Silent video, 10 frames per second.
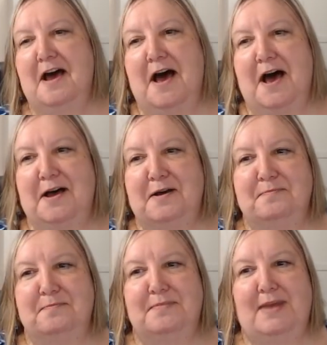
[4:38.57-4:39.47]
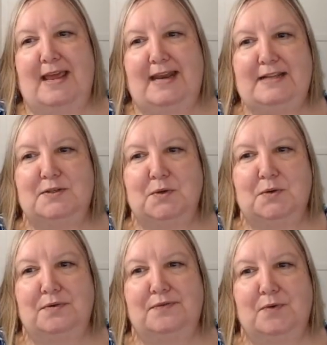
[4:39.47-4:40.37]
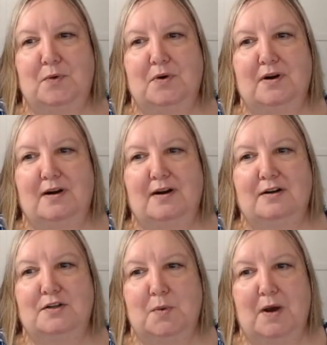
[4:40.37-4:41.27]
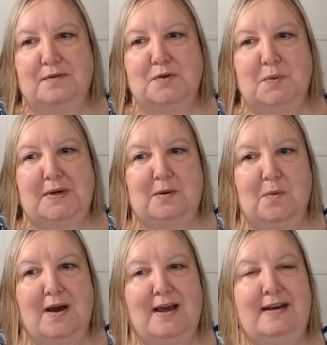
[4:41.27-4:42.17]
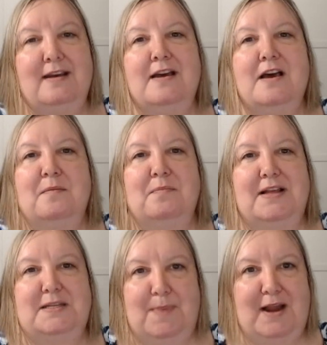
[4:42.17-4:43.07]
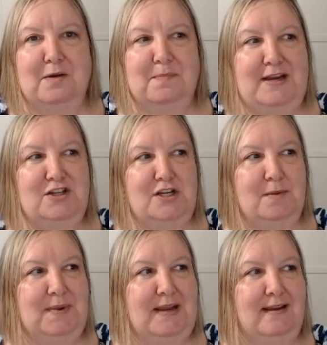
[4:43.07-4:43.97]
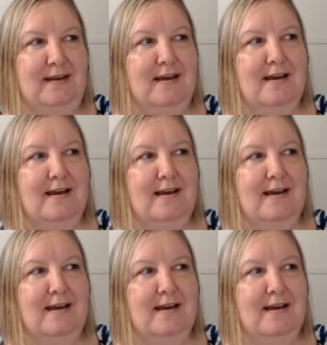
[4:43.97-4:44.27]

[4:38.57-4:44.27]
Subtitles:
And it sold for $12.21 plus buyer paid shipping.